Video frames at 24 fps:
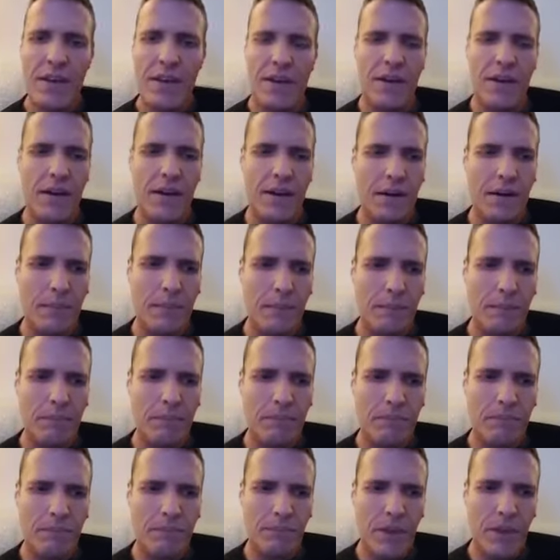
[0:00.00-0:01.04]

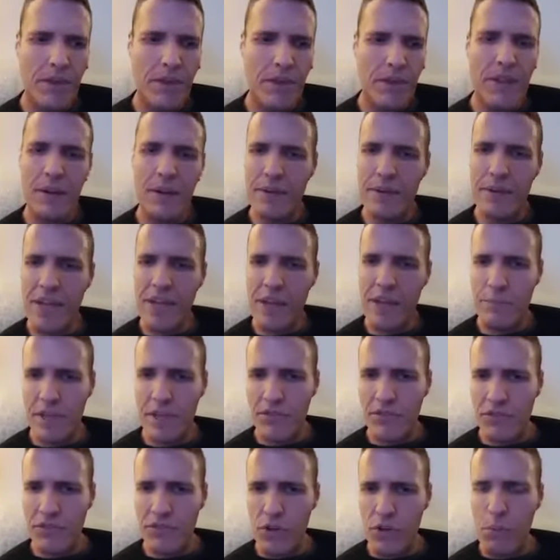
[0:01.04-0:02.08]
And then it became
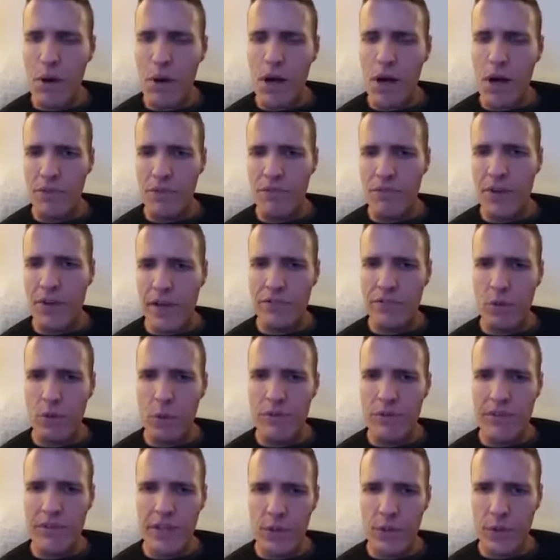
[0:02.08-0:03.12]
like a snowball effect. So
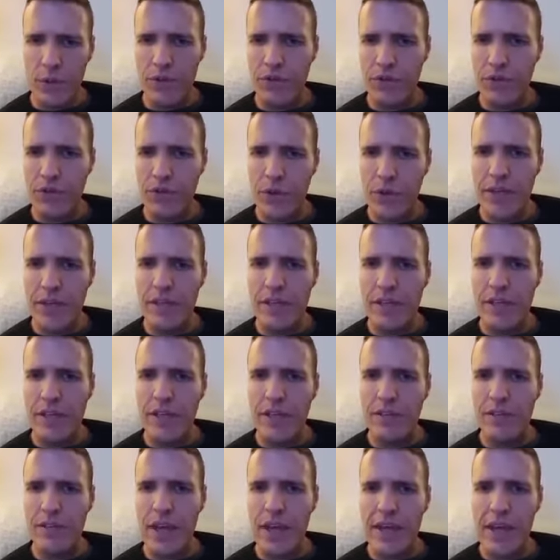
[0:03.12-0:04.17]
once I quit the
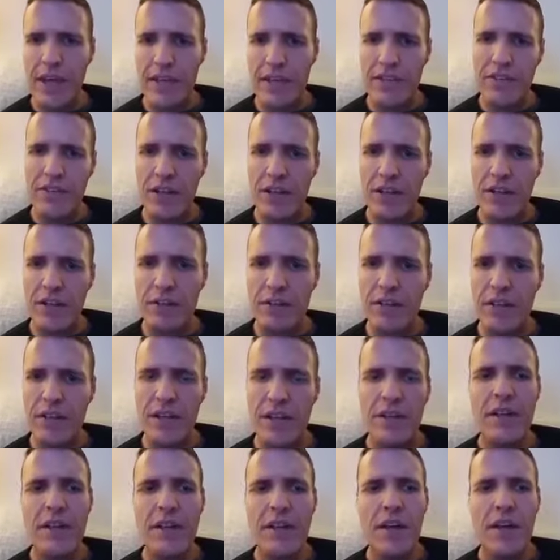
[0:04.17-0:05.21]
drinking, that kind of settled
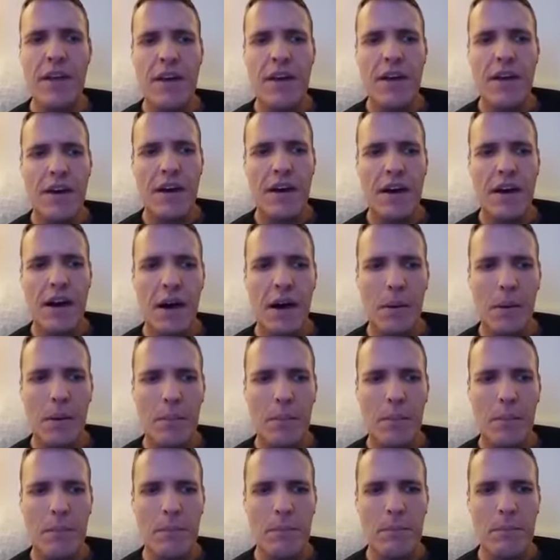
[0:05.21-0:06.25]
in.
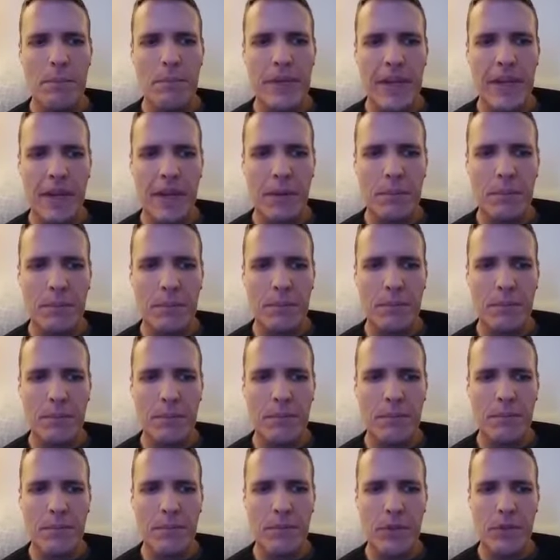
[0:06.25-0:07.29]
Became
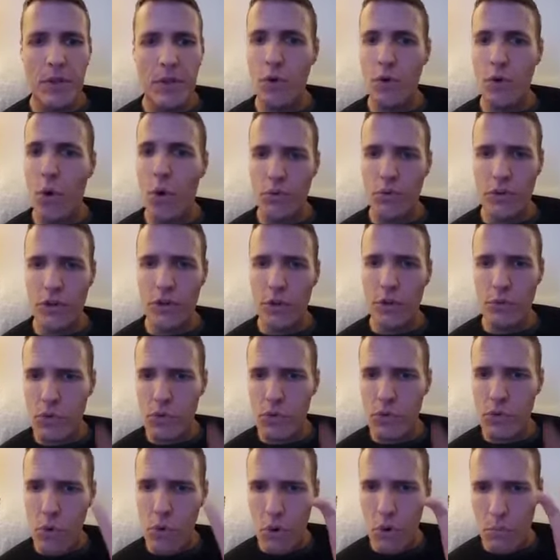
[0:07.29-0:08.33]
the new
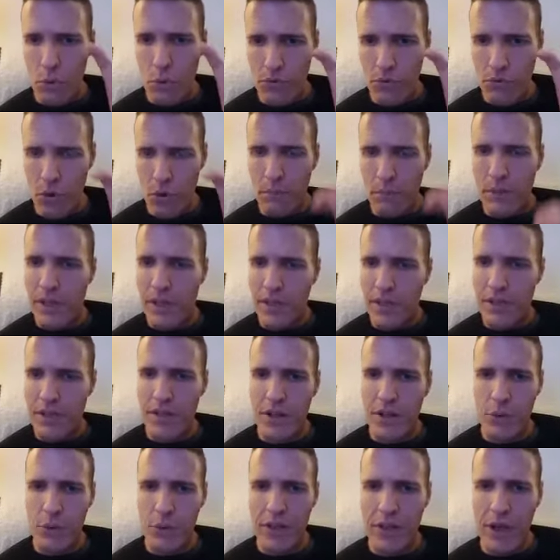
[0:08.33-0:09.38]
normal for me,
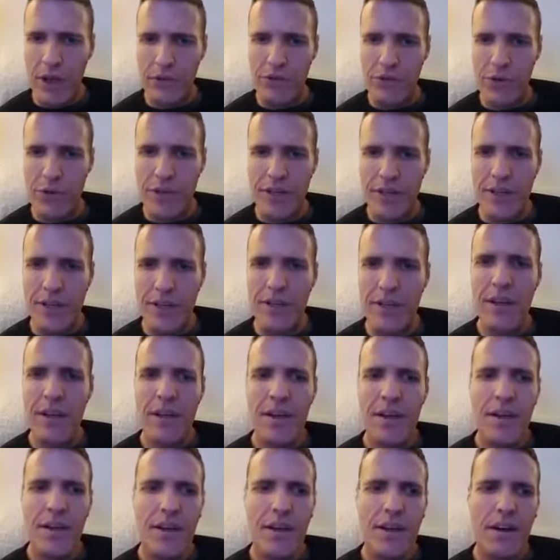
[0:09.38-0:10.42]
without drinking.
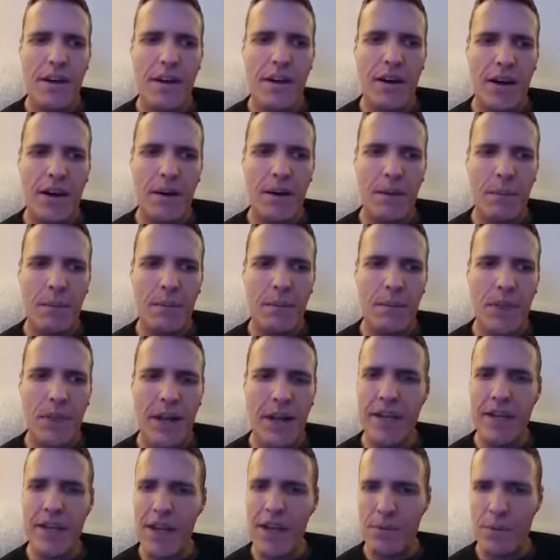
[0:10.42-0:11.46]
Then
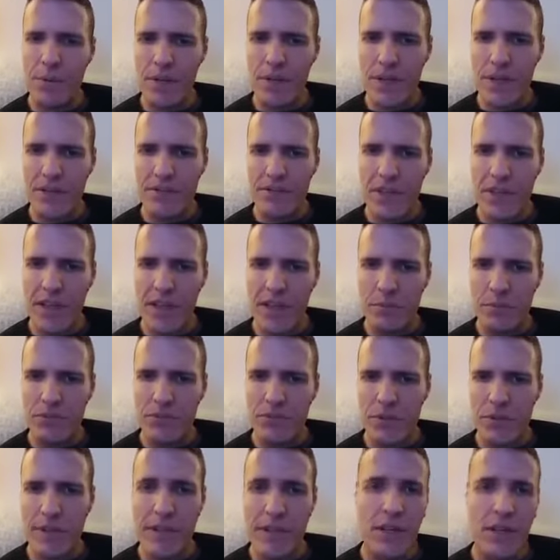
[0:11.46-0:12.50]
I kind of realized, hey, I'm
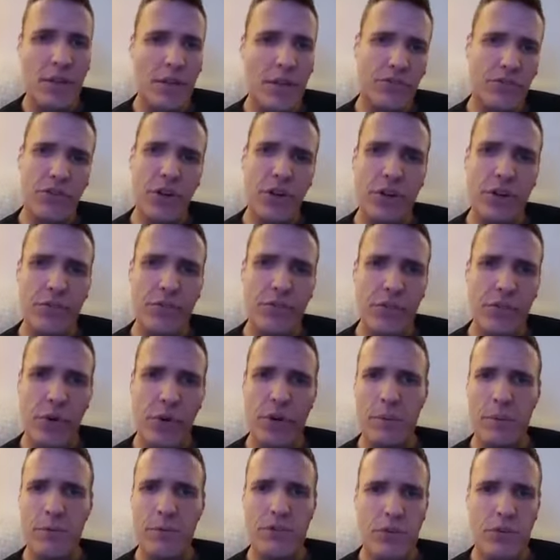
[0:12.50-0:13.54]
still eating all this junk
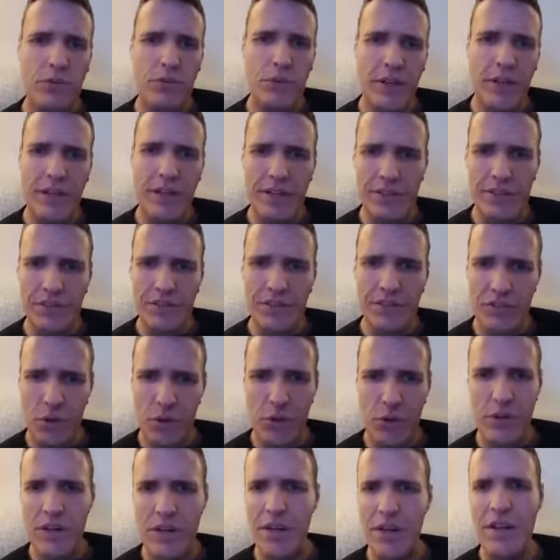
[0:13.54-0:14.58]
food. I'm still drinking
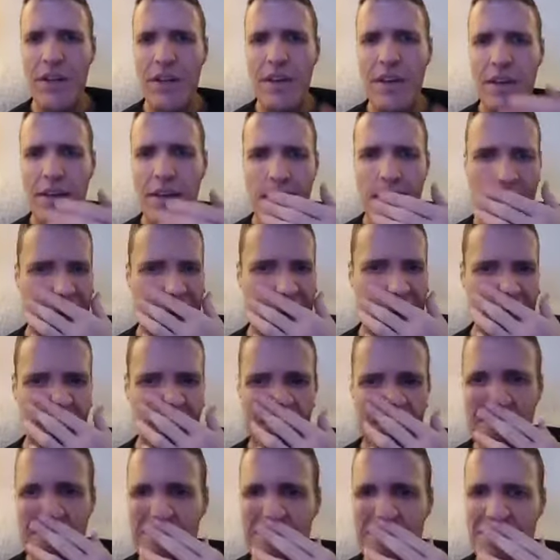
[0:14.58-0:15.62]
soda.
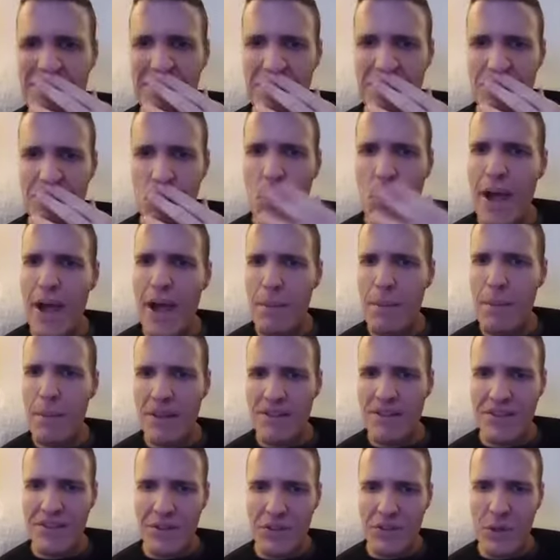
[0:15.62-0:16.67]
Why am I
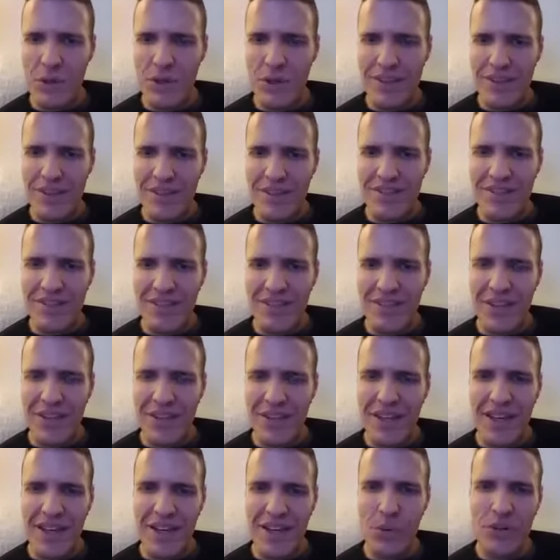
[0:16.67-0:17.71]
still doing this?
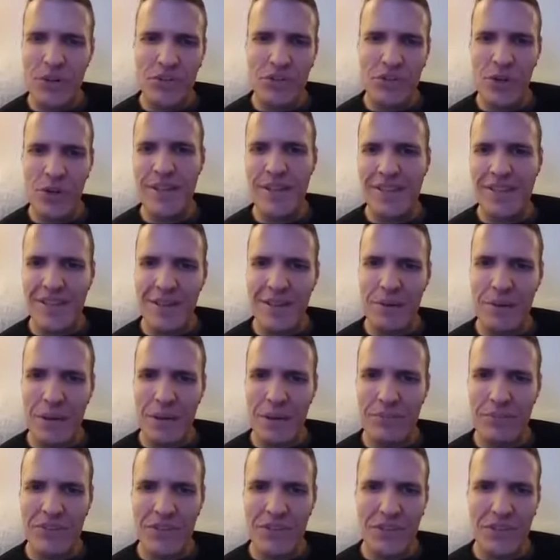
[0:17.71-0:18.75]
Like I quit drinking, but
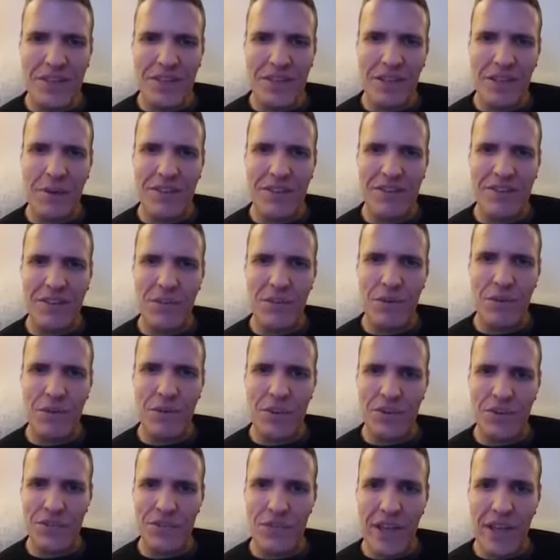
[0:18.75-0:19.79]
I'm still killing myself
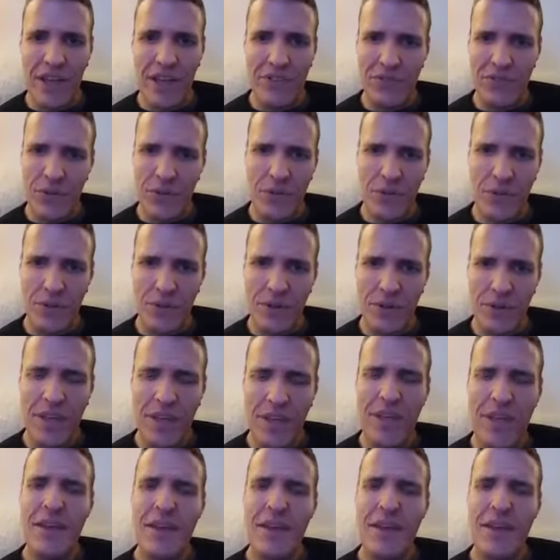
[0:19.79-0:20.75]
with this fast food.